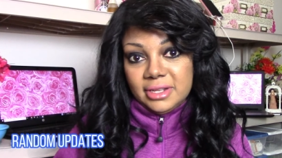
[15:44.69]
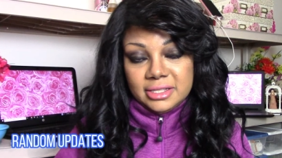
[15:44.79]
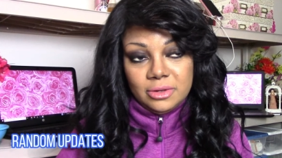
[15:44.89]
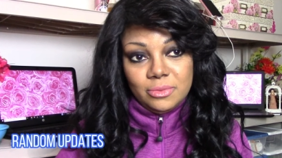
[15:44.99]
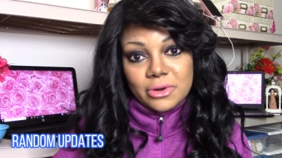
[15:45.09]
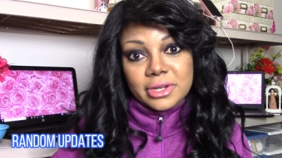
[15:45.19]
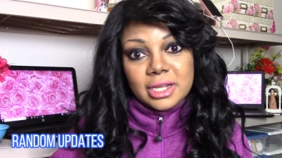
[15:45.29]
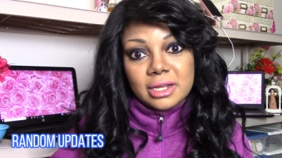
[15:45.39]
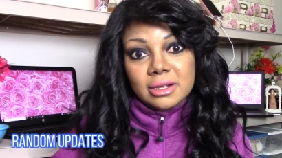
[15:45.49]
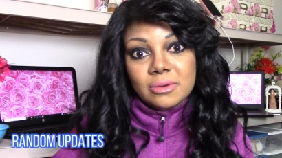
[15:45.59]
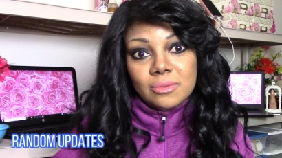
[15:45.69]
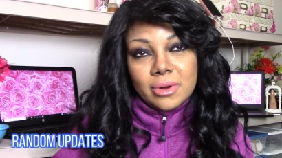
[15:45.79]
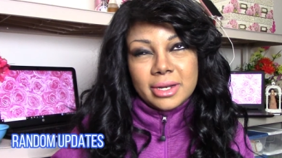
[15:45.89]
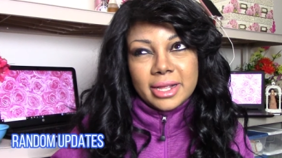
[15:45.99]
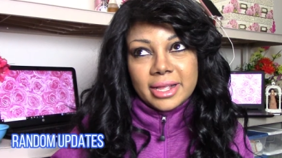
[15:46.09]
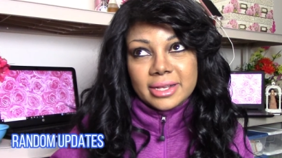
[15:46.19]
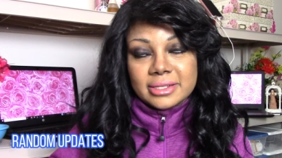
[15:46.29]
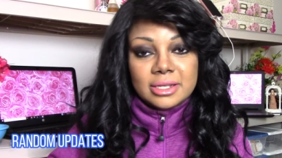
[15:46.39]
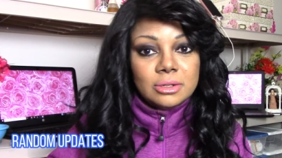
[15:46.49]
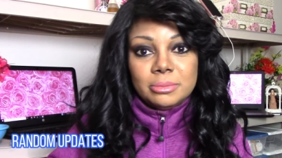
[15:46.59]
it's a working one I
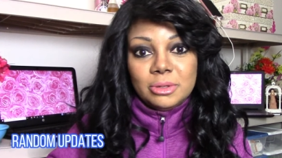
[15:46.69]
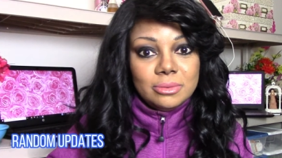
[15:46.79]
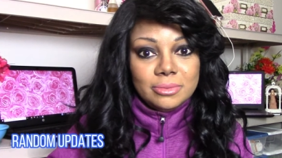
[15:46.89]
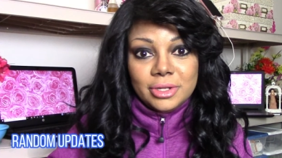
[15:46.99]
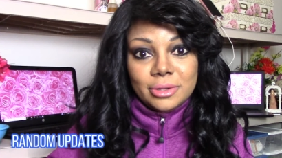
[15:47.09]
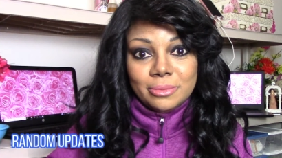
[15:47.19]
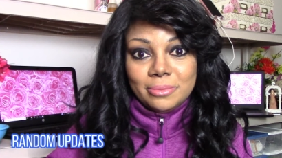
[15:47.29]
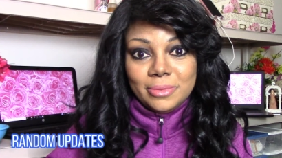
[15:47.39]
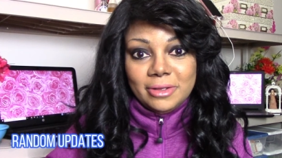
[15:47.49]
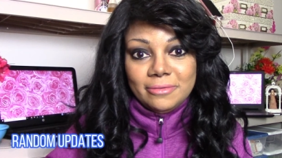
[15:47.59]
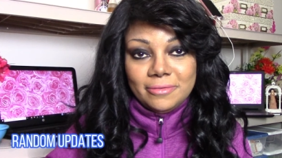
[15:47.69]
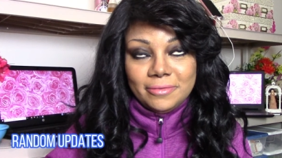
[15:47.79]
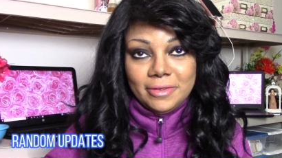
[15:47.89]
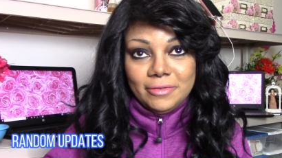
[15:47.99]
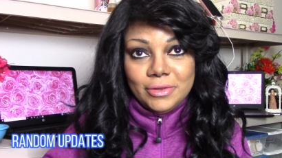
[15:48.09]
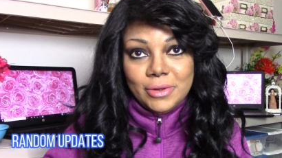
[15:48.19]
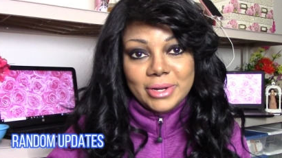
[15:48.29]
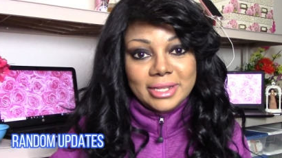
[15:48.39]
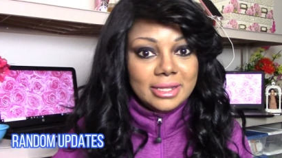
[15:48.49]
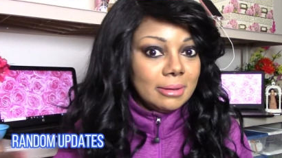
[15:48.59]
guess it'll be you know if if you know
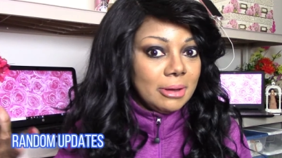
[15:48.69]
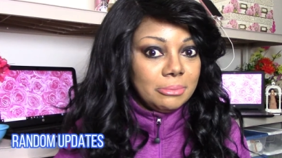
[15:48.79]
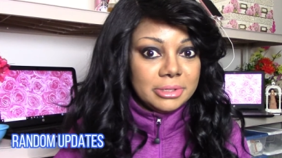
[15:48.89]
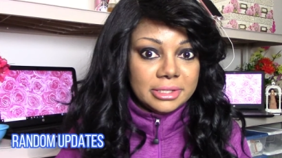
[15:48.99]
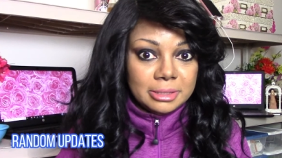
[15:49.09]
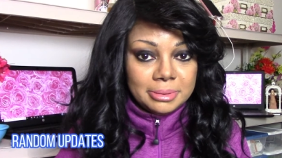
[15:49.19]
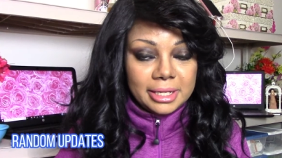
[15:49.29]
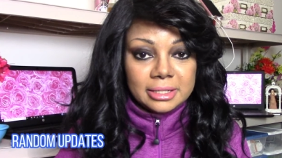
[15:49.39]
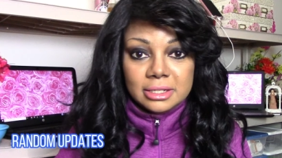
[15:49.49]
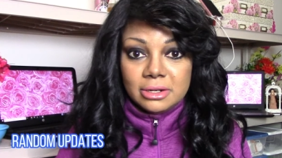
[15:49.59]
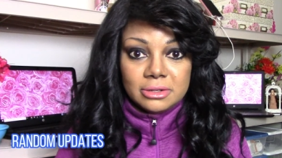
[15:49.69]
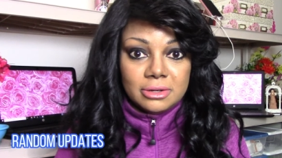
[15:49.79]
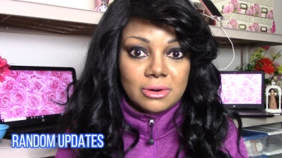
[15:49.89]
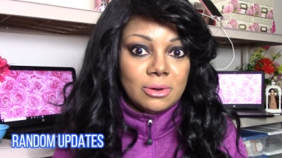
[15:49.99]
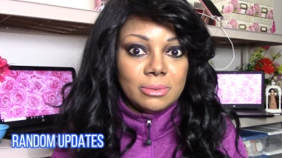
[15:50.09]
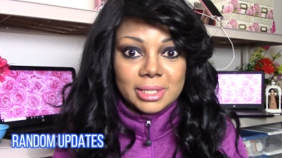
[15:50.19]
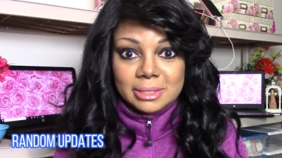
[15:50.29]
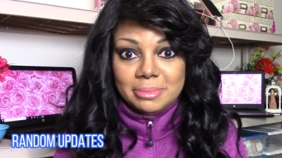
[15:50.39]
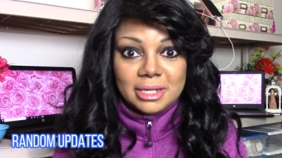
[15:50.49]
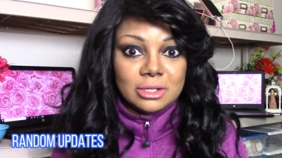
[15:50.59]
anything about business plan they're they're
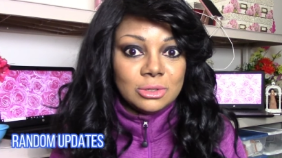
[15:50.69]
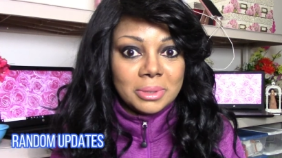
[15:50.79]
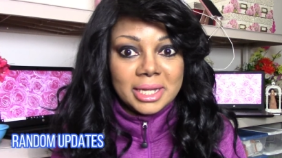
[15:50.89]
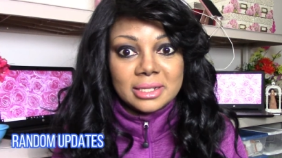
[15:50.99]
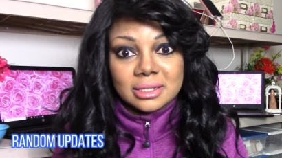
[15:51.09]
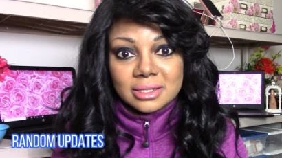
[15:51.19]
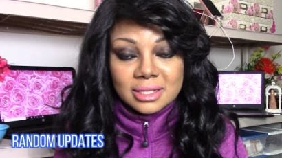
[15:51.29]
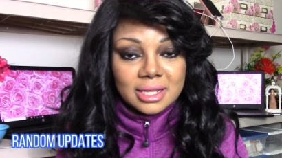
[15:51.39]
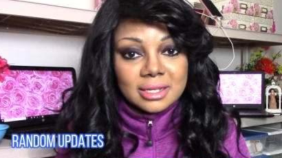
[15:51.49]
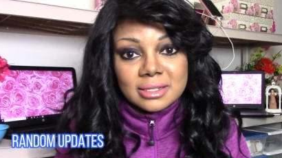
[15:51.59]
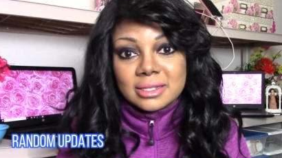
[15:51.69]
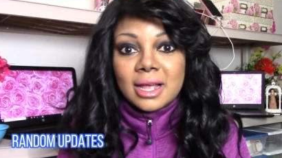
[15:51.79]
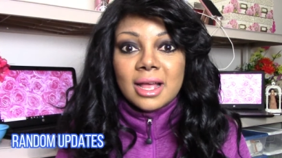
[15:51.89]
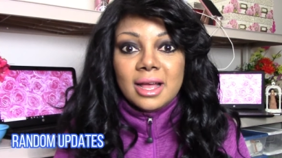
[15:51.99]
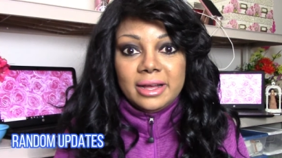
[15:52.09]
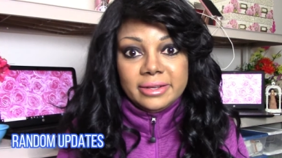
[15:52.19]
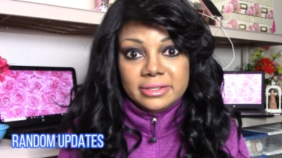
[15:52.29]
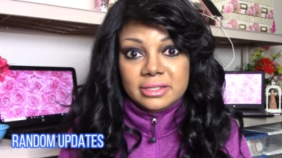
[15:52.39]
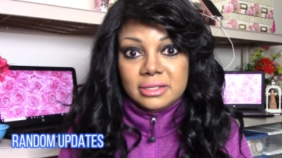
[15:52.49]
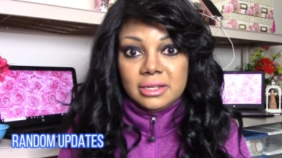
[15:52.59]
always being tweaked and things
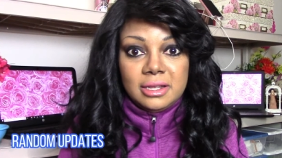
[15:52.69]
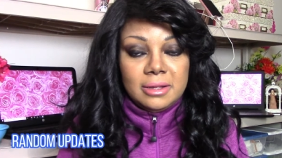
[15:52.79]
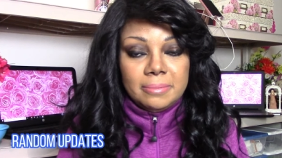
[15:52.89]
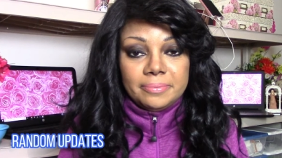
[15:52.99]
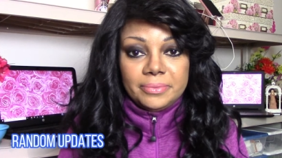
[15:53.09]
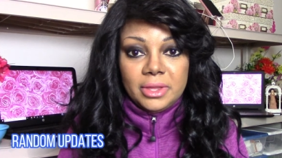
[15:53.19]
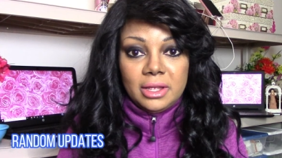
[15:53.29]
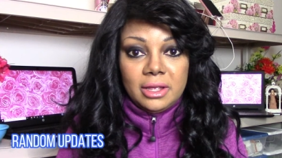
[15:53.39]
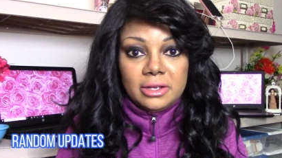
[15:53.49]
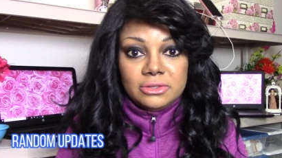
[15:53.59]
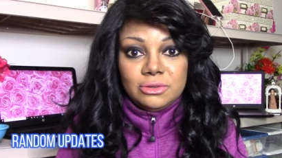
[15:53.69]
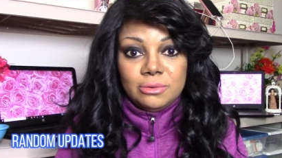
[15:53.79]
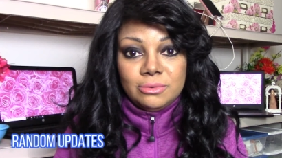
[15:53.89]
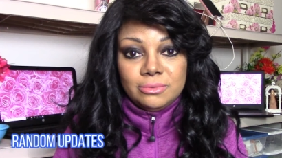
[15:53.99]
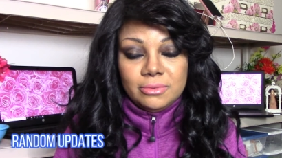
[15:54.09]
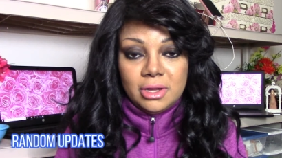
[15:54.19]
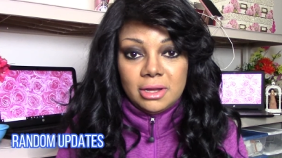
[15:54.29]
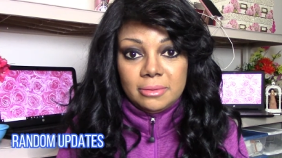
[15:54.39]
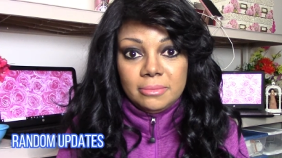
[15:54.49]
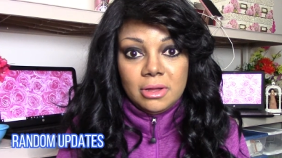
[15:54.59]
as the as you
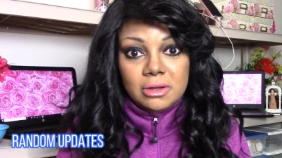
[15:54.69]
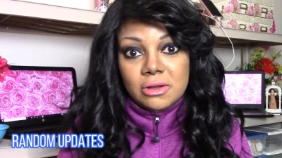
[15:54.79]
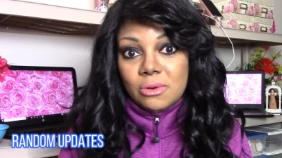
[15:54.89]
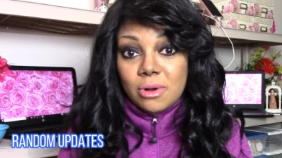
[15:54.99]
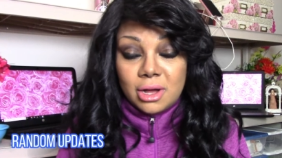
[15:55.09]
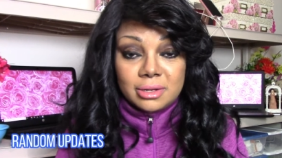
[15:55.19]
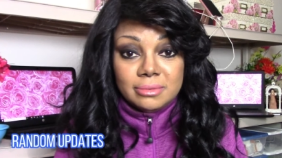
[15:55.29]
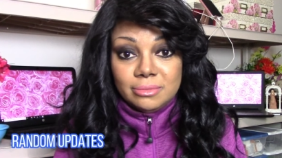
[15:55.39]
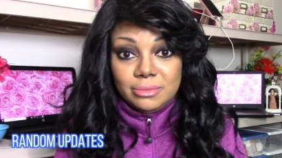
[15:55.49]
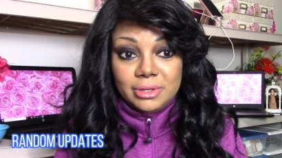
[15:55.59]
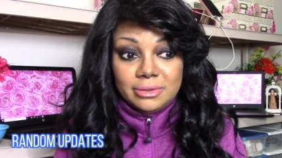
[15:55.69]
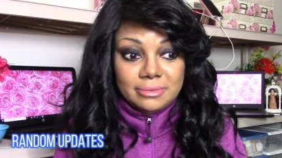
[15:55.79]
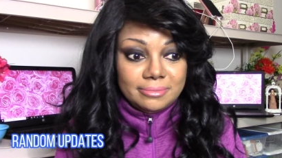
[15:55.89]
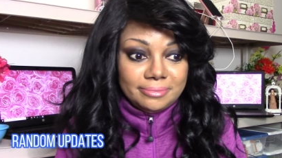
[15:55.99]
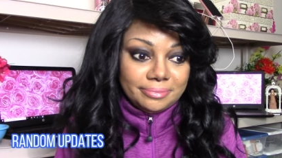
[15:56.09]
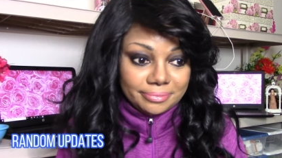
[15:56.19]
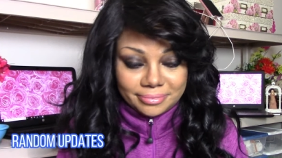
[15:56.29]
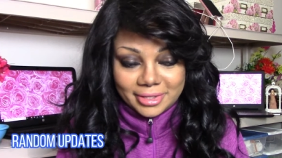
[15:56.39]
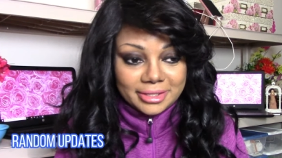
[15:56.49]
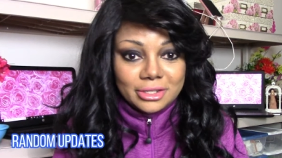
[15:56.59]
um, go on with
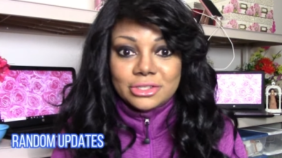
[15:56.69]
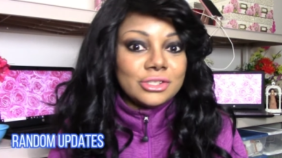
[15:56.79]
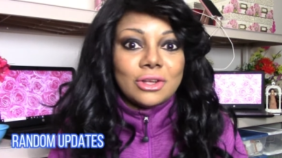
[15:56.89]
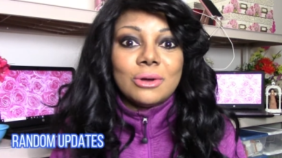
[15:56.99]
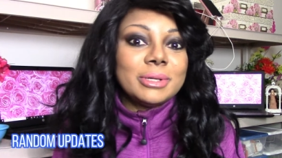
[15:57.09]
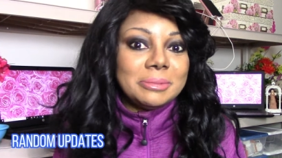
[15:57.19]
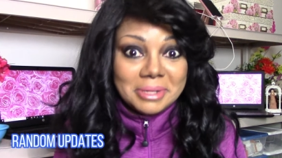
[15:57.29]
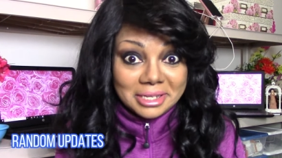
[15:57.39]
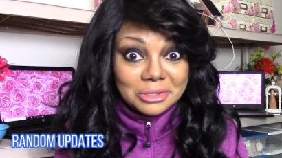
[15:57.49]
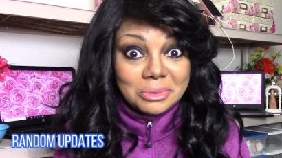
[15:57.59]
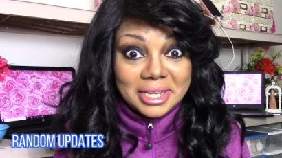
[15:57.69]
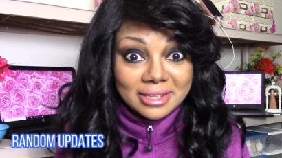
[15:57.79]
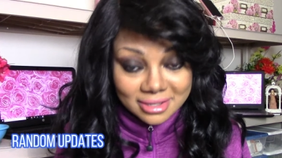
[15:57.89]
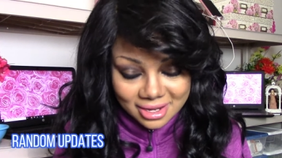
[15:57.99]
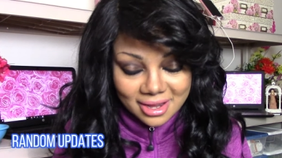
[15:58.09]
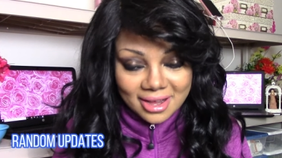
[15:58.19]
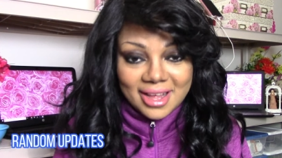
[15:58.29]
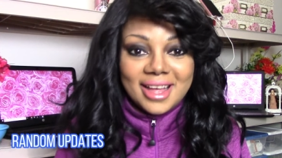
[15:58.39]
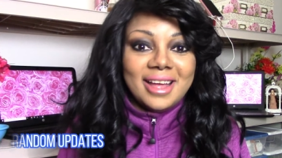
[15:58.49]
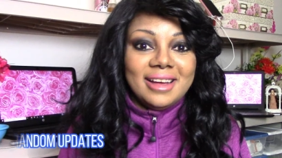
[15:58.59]
they're just always being tweaked.
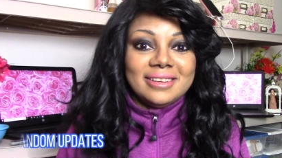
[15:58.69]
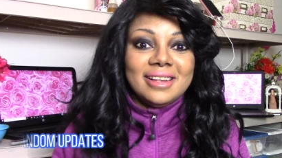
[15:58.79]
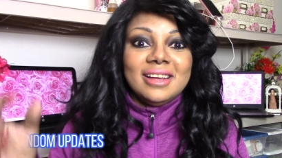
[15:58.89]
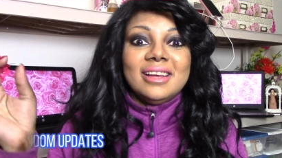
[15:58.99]
And